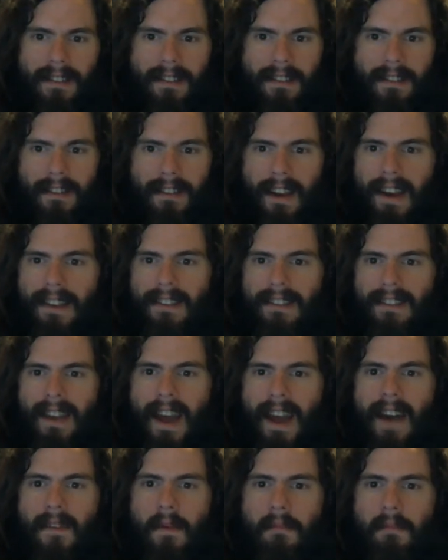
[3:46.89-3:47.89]
decides to
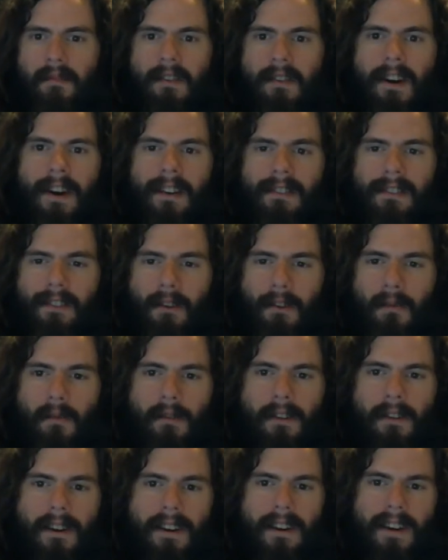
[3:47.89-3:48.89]
have a proxy
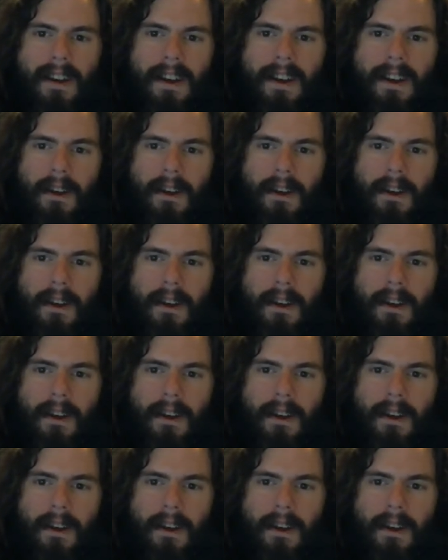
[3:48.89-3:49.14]
war